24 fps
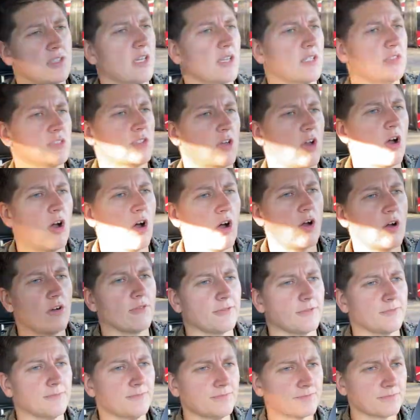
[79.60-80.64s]
days
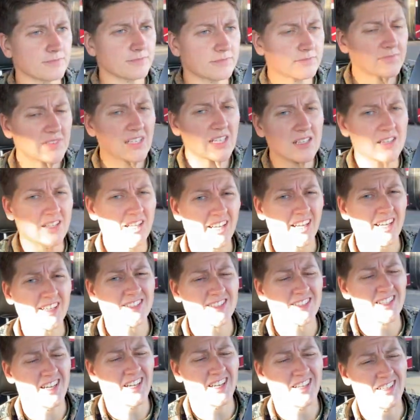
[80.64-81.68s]
off. Like I
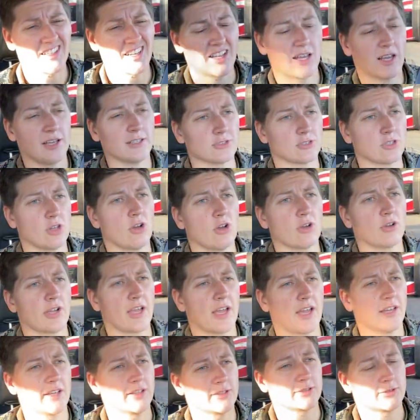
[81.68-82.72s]
said, as long
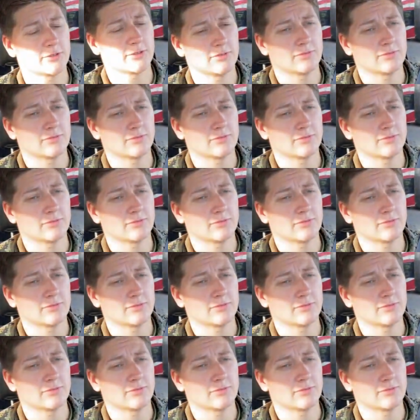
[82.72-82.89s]
as